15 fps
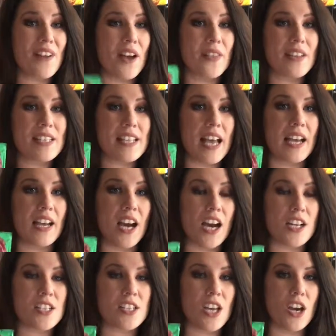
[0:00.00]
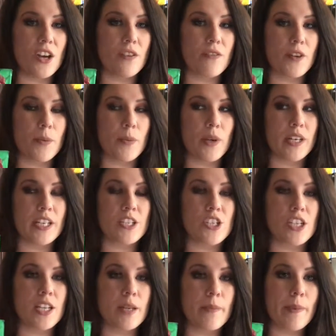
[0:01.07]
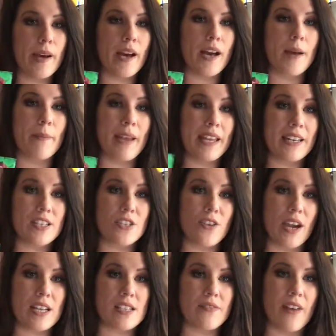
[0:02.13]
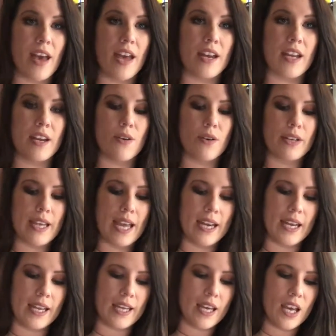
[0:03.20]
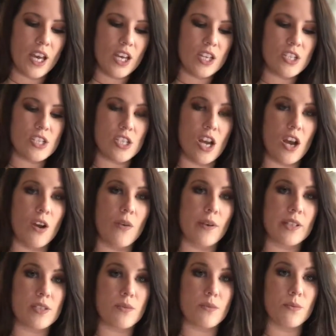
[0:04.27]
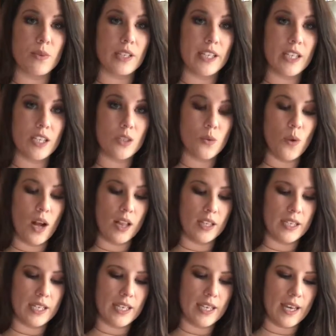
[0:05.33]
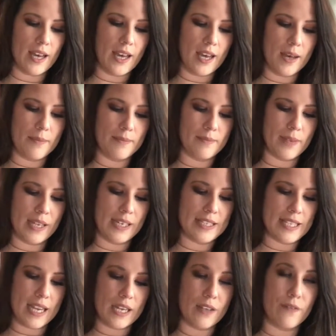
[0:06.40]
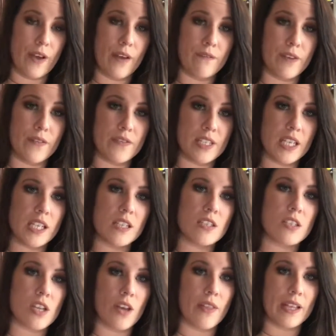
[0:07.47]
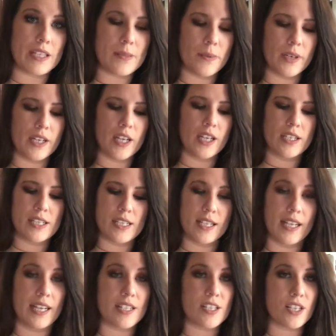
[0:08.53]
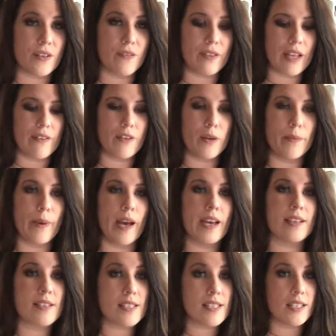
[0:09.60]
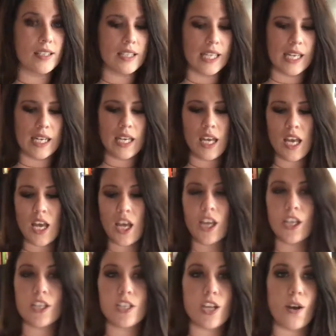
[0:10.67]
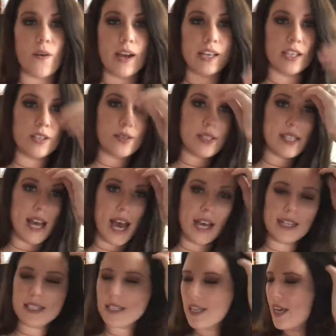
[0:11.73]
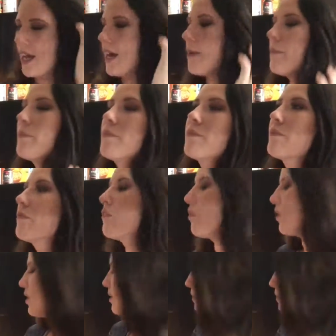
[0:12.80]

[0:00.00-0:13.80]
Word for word: found this at Costco for pretty cheap, um, and it's grass-fed and organic, so it's really good quality, um, and it's 85.15, so that's pretty good. It still has good flavor, but it's still lean. So I use that um, for